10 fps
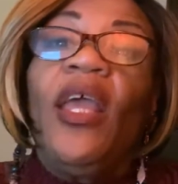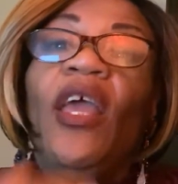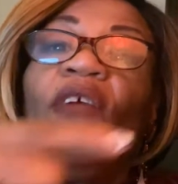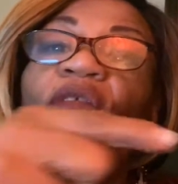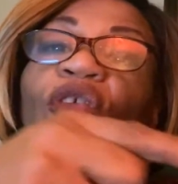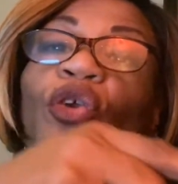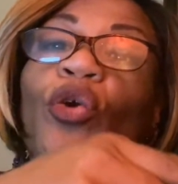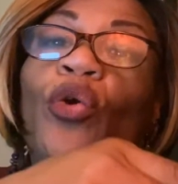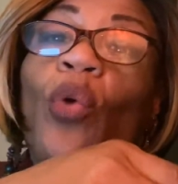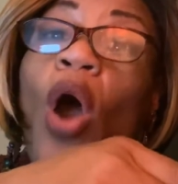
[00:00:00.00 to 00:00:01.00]
if
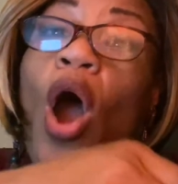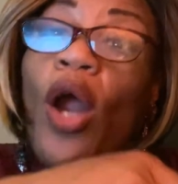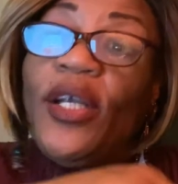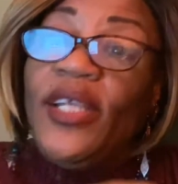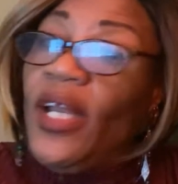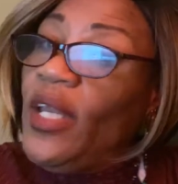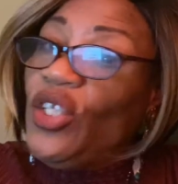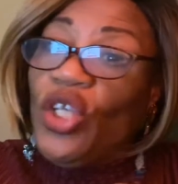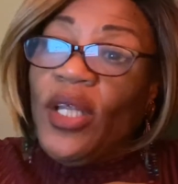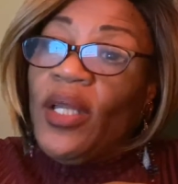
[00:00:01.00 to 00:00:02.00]
you are
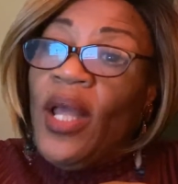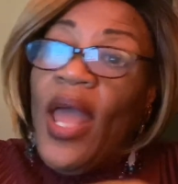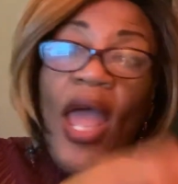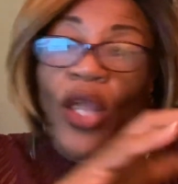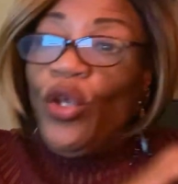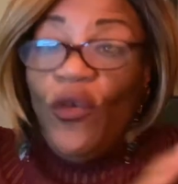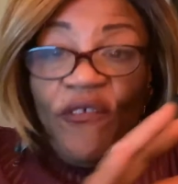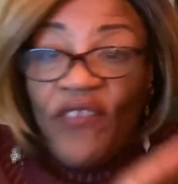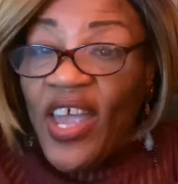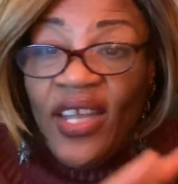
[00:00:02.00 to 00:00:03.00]
diligent and you
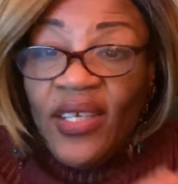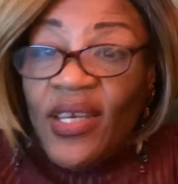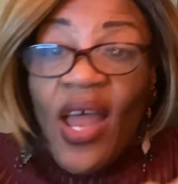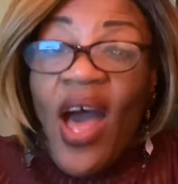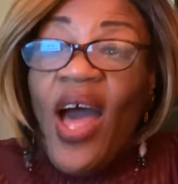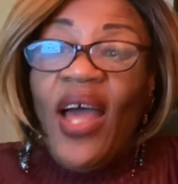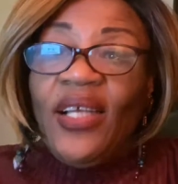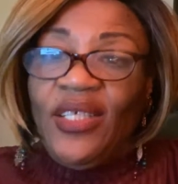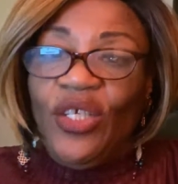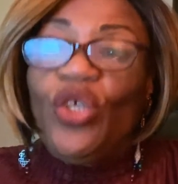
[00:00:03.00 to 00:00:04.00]
faint
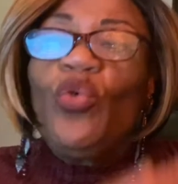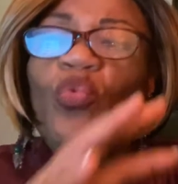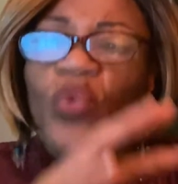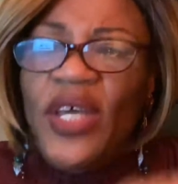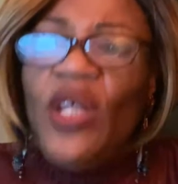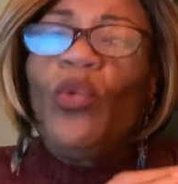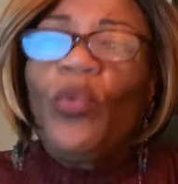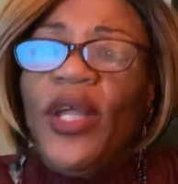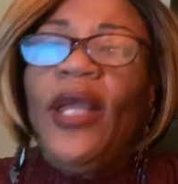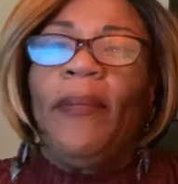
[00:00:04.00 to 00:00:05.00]
not. You will
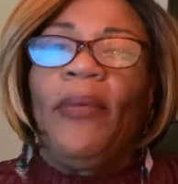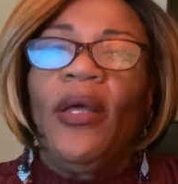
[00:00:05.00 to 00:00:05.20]
reap.